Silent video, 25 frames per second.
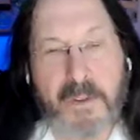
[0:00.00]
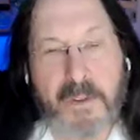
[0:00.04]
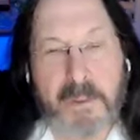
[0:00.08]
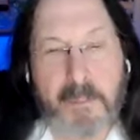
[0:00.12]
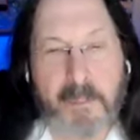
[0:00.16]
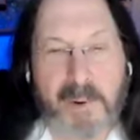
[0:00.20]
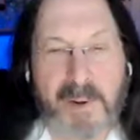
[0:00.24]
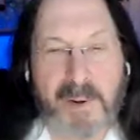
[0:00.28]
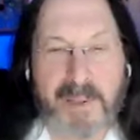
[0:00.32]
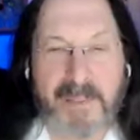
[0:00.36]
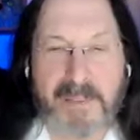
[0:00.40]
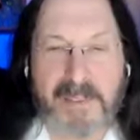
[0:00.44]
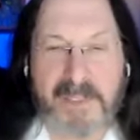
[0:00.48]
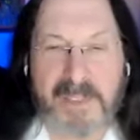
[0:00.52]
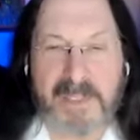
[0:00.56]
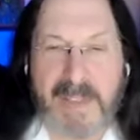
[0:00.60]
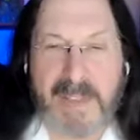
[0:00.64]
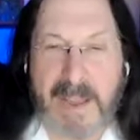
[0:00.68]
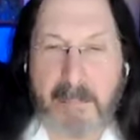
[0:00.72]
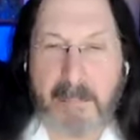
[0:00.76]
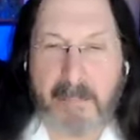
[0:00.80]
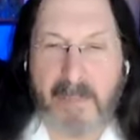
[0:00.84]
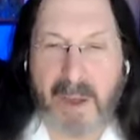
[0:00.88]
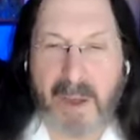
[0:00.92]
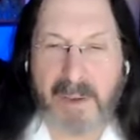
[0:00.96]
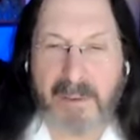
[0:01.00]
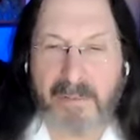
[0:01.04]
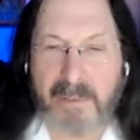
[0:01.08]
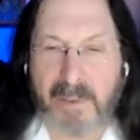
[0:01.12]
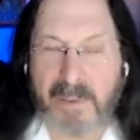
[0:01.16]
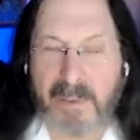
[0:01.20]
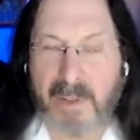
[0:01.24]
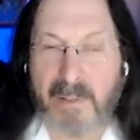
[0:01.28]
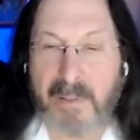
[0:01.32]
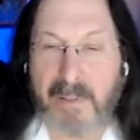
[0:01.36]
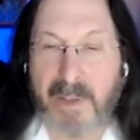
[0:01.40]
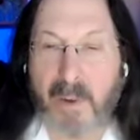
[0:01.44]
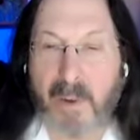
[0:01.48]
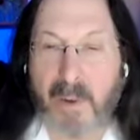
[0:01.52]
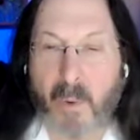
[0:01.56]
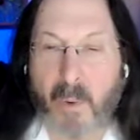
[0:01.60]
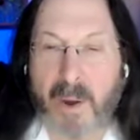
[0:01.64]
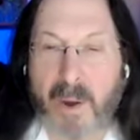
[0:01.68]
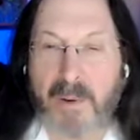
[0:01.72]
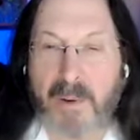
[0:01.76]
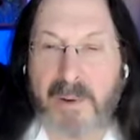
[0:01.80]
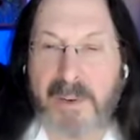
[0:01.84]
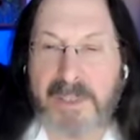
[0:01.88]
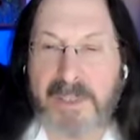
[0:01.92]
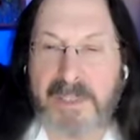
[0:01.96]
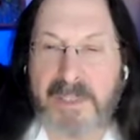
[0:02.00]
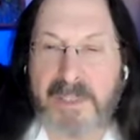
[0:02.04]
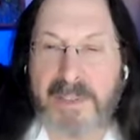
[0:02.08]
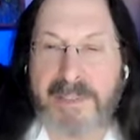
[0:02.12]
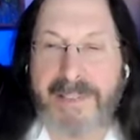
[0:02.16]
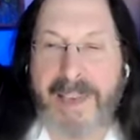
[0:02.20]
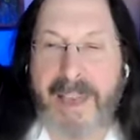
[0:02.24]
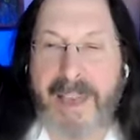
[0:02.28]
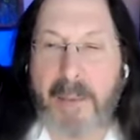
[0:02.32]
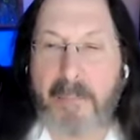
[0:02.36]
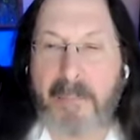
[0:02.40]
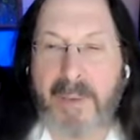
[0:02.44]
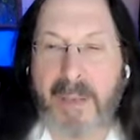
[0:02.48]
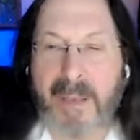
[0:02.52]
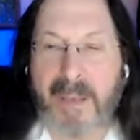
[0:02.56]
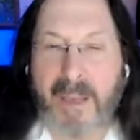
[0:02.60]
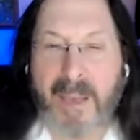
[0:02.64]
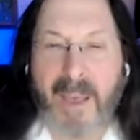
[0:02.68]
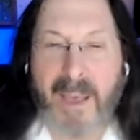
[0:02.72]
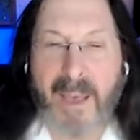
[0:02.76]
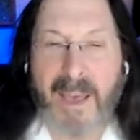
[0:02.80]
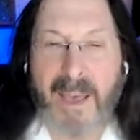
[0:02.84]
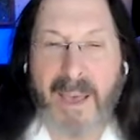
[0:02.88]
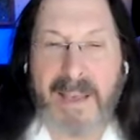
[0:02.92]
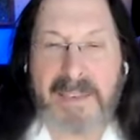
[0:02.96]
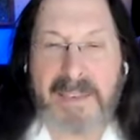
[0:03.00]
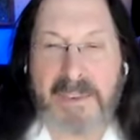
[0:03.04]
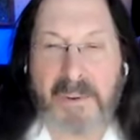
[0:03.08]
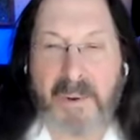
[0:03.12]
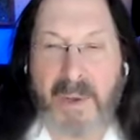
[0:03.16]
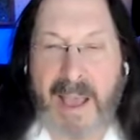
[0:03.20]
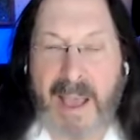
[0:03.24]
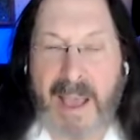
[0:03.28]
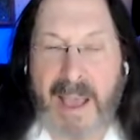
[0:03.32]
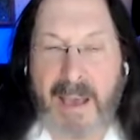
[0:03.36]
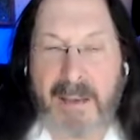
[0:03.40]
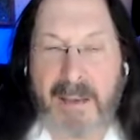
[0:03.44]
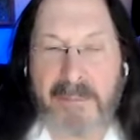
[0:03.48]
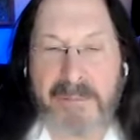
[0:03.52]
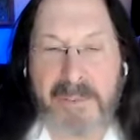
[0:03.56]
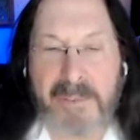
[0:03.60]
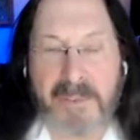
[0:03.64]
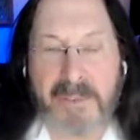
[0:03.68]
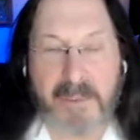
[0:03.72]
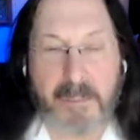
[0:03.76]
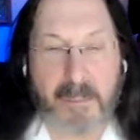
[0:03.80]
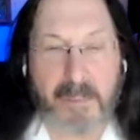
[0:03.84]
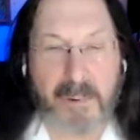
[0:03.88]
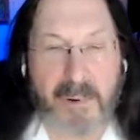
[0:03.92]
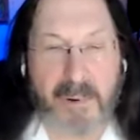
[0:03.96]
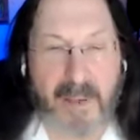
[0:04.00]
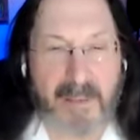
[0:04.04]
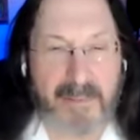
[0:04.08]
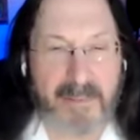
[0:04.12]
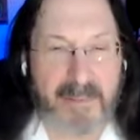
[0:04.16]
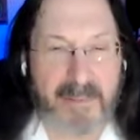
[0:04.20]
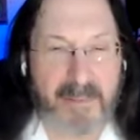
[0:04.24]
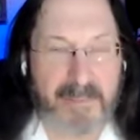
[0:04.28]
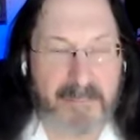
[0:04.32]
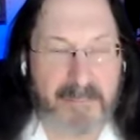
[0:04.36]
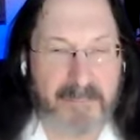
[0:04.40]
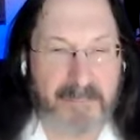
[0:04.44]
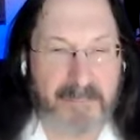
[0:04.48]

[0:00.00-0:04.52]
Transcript: You can bring the same mindful, loving awareness to them as you have to the breath.